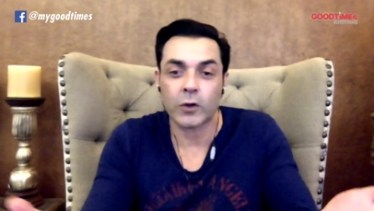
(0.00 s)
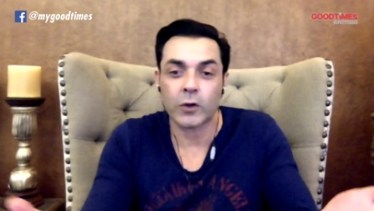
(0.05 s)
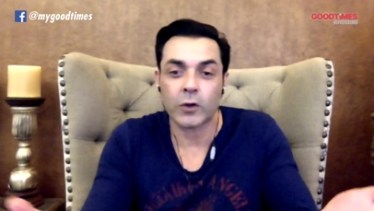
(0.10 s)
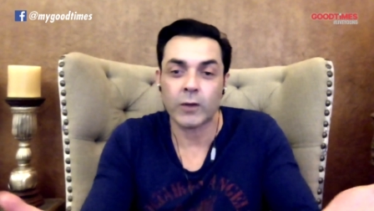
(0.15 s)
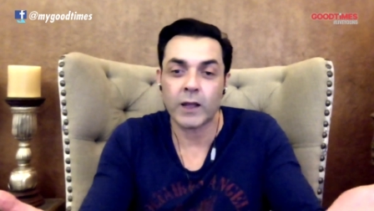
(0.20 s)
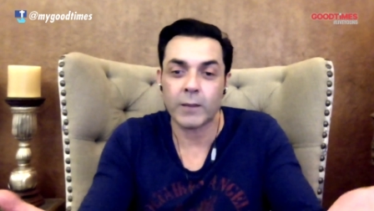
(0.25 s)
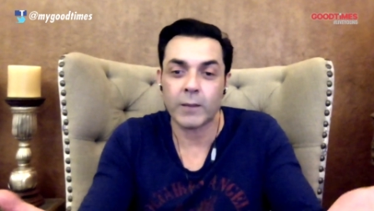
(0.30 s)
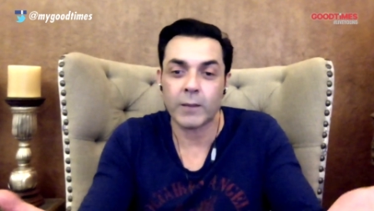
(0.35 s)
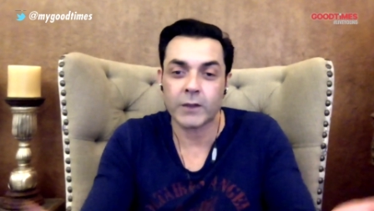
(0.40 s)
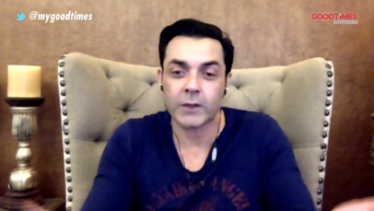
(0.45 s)
your
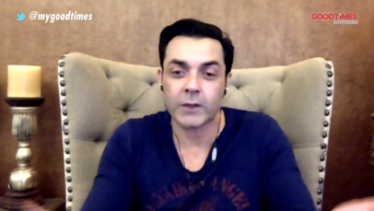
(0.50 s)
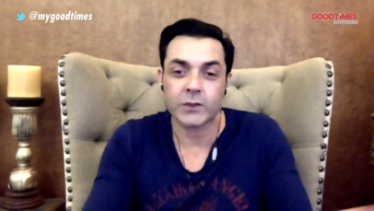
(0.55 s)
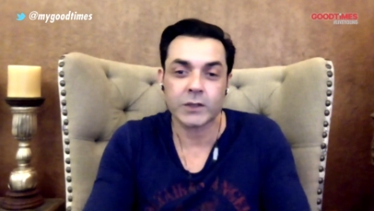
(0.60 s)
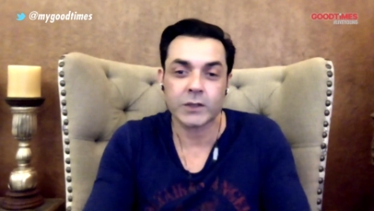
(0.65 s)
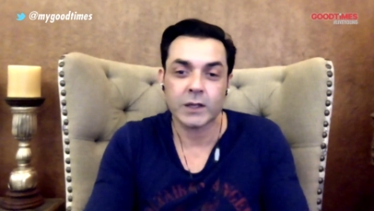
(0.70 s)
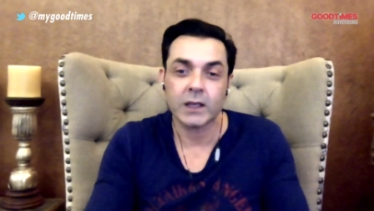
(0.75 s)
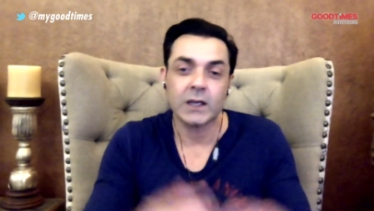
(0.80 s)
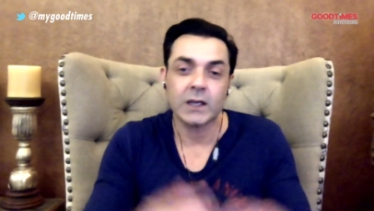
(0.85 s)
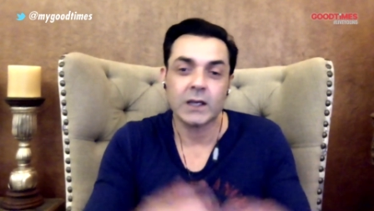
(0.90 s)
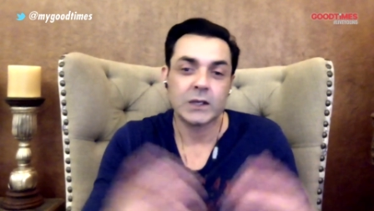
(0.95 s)
image.
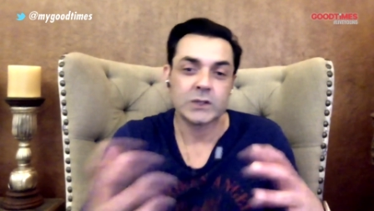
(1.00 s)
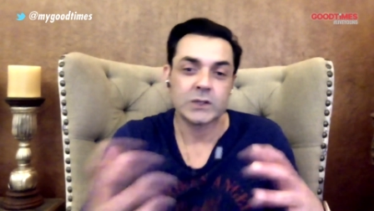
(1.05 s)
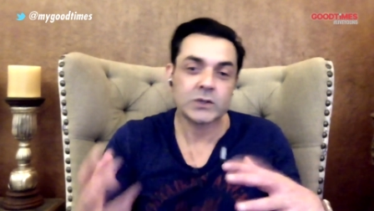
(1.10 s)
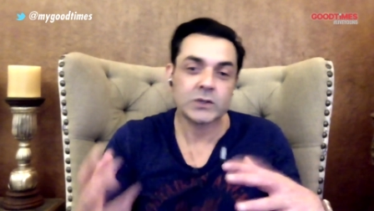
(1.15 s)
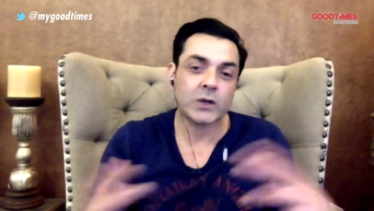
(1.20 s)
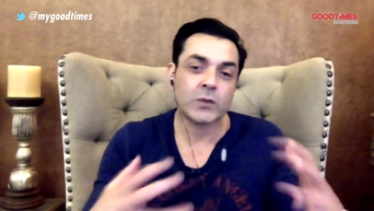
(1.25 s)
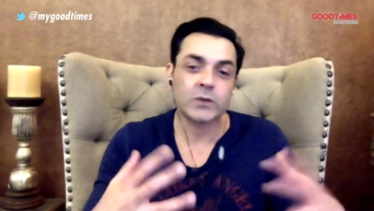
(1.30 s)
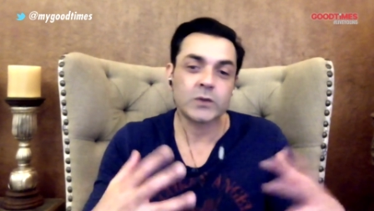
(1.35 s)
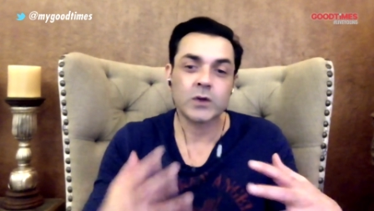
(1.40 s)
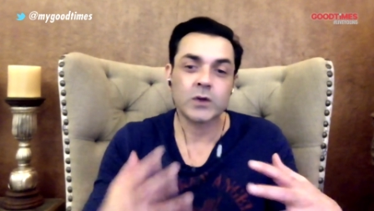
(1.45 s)
So
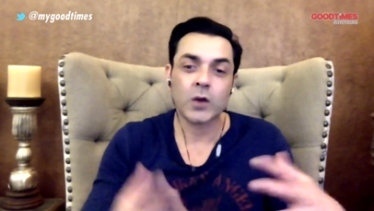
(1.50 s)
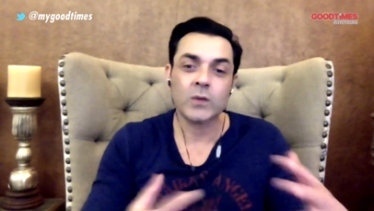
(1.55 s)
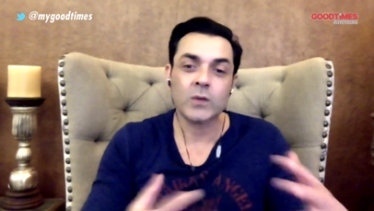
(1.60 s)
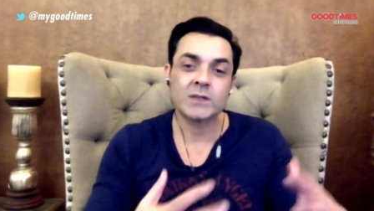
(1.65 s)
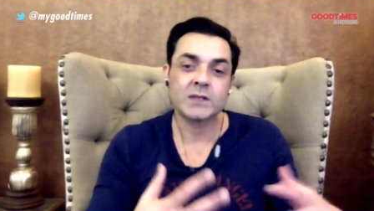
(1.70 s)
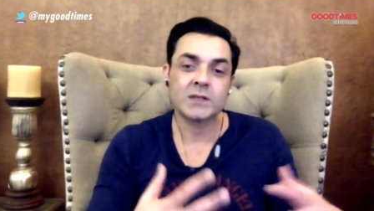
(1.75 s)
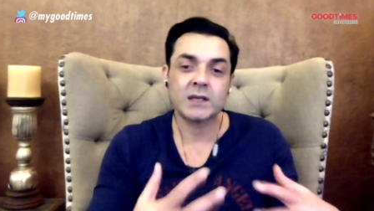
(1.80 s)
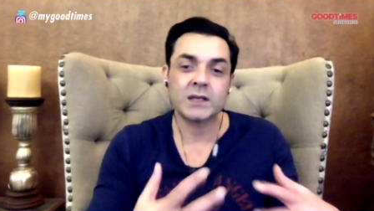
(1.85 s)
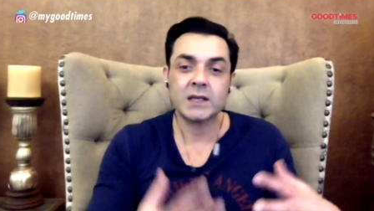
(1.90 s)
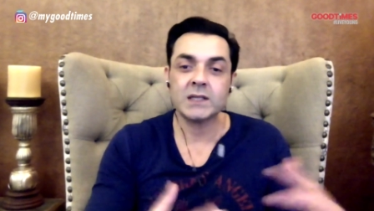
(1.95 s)
it was
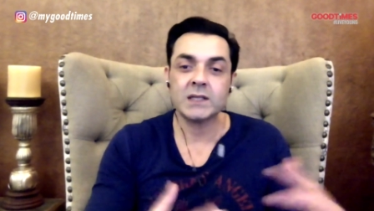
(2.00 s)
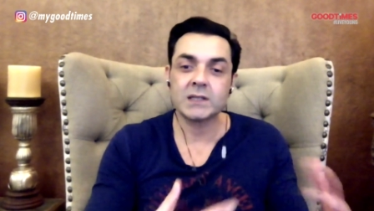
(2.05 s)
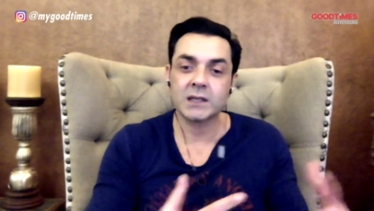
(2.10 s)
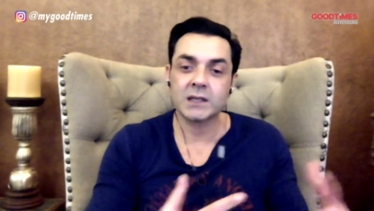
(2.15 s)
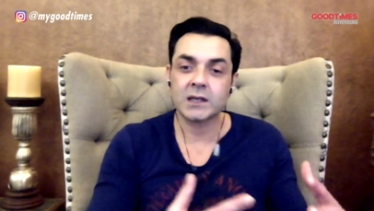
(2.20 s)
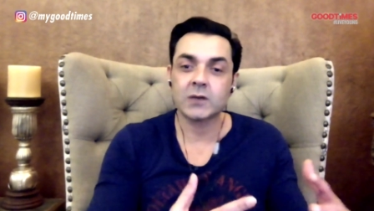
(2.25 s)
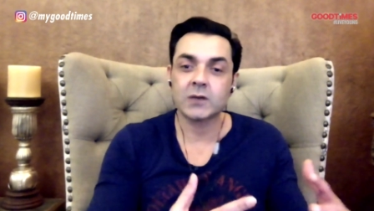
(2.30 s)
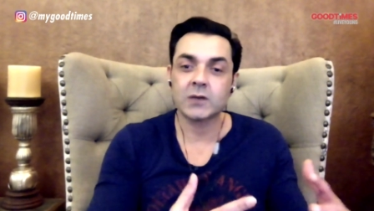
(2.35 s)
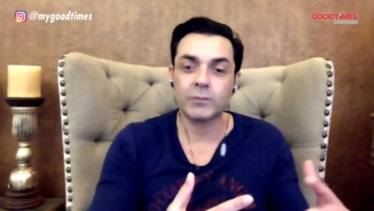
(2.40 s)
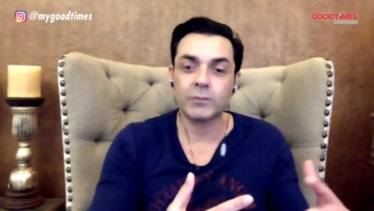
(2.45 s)
always
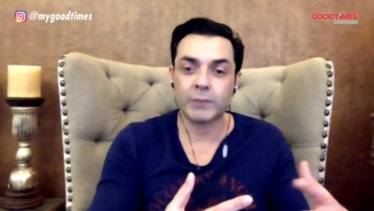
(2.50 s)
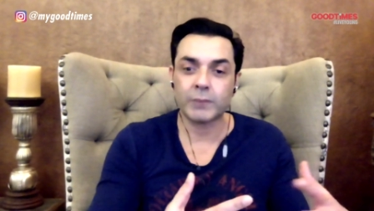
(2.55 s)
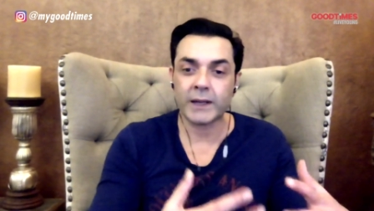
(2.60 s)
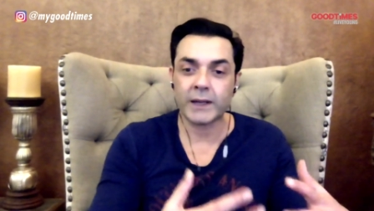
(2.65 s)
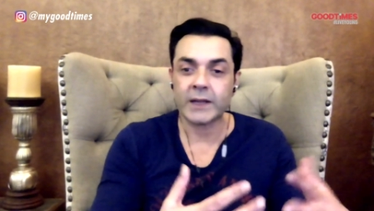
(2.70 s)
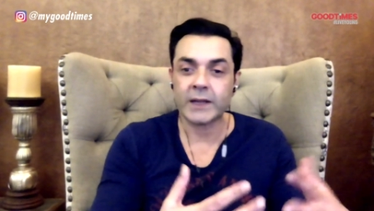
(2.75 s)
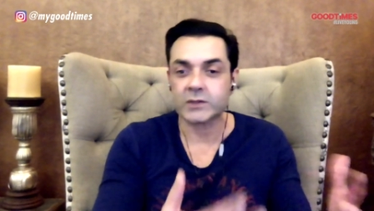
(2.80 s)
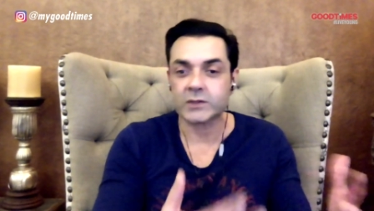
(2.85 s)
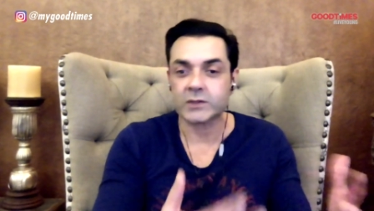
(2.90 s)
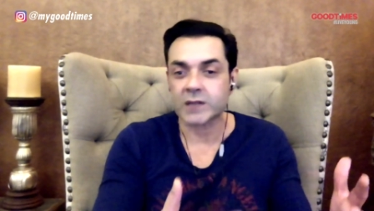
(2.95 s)
easier to
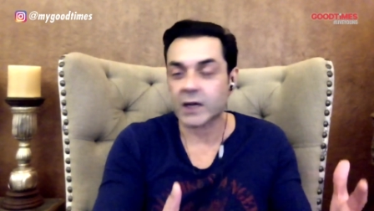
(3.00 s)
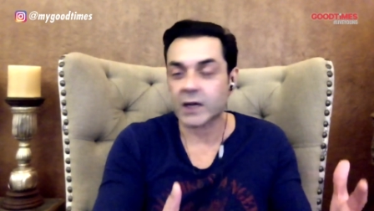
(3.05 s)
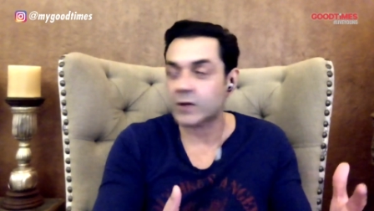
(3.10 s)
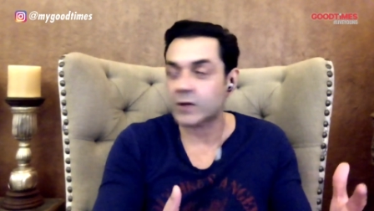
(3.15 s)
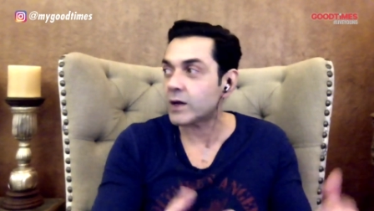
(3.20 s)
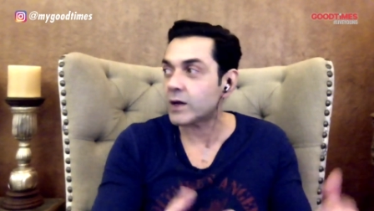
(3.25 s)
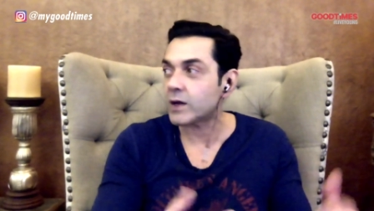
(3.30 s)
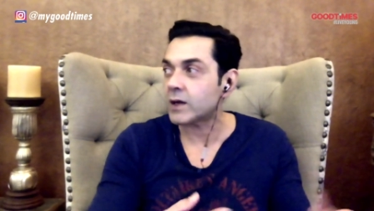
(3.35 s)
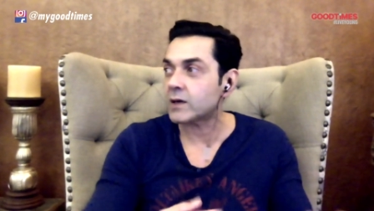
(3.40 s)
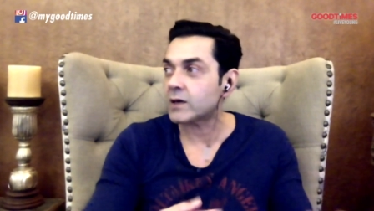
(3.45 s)
play those kind
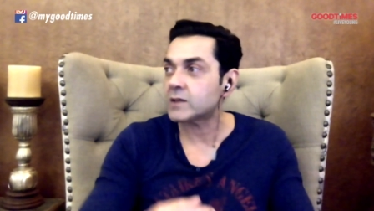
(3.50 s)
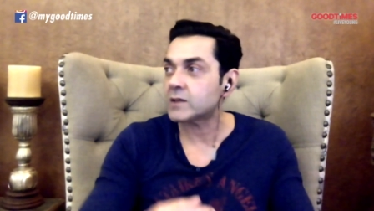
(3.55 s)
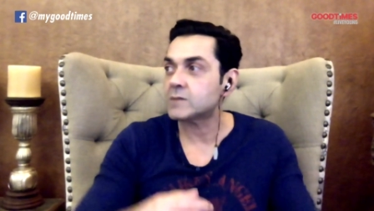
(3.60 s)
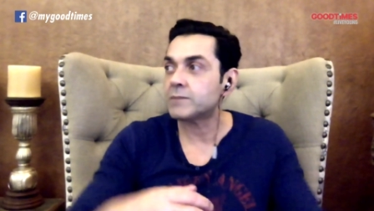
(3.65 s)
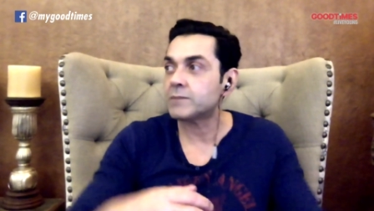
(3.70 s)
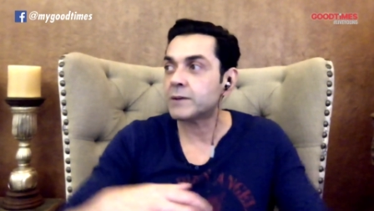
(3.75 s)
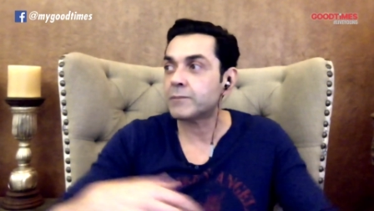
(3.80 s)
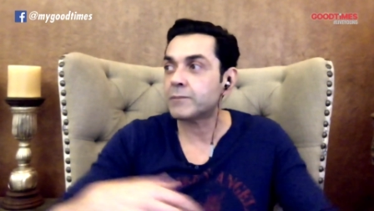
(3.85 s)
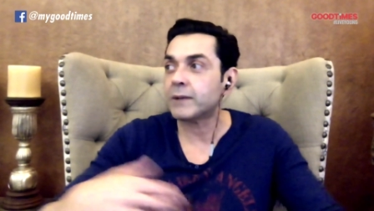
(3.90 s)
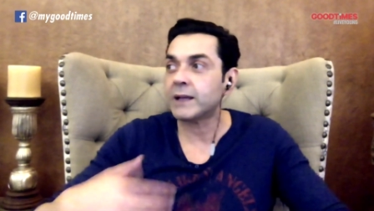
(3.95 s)
of characters.
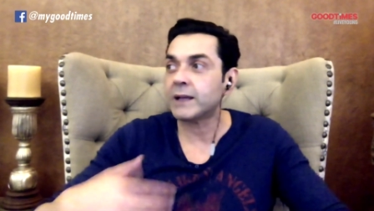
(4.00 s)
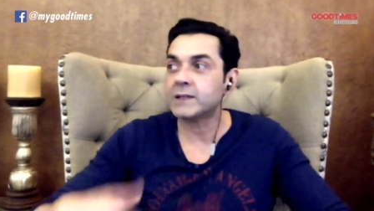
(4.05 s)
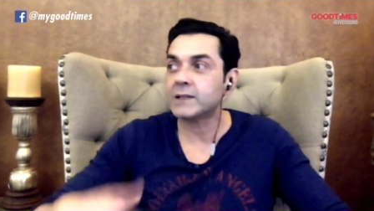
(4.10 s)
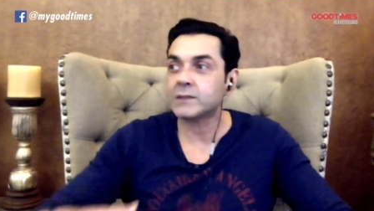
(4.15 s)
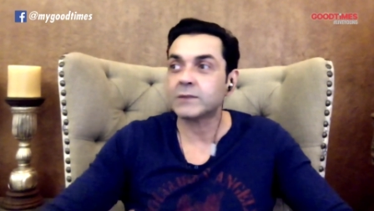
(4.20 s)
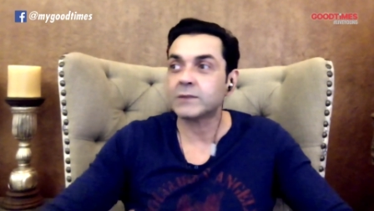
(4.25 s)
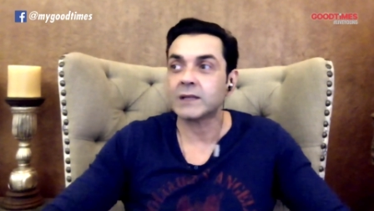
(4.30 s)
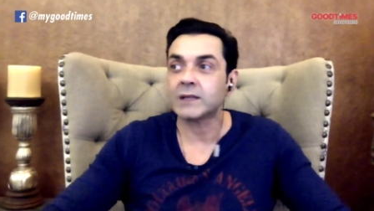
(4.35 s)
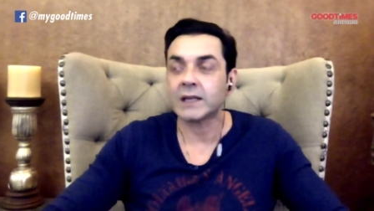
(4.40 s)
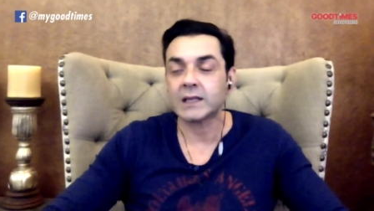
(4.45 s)
But playing
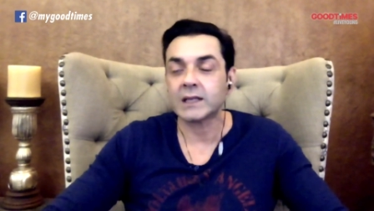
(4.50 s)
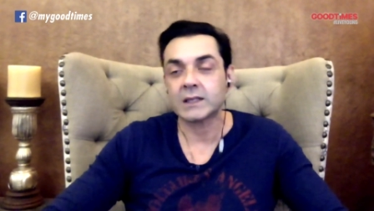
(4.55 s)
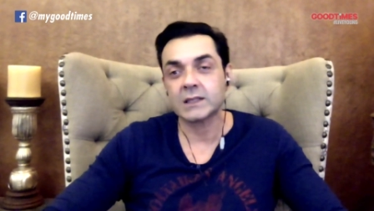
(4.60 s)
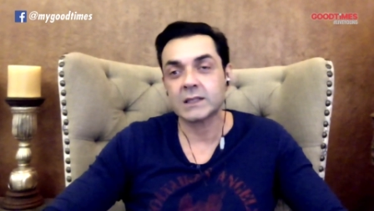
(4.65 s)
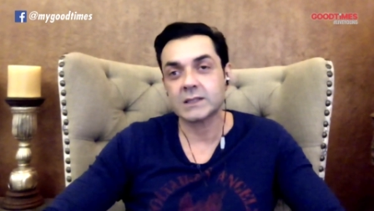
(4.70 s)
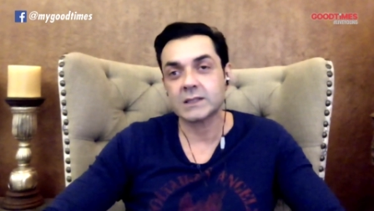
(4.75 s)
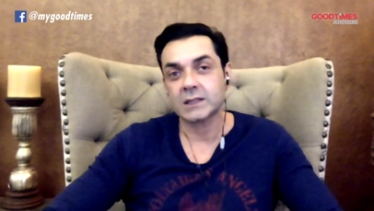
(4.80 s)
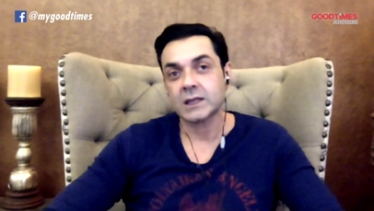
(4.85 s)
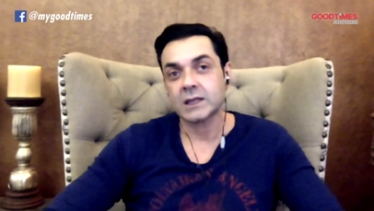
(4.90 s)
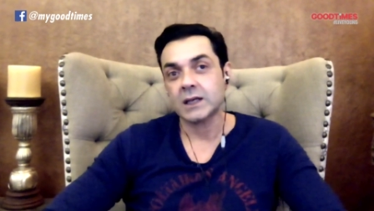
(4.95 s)
something like
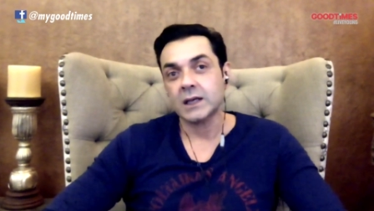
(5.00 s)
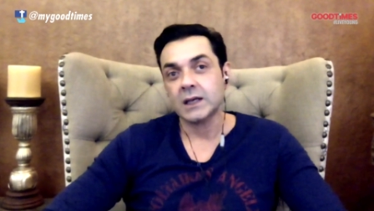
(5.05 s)
this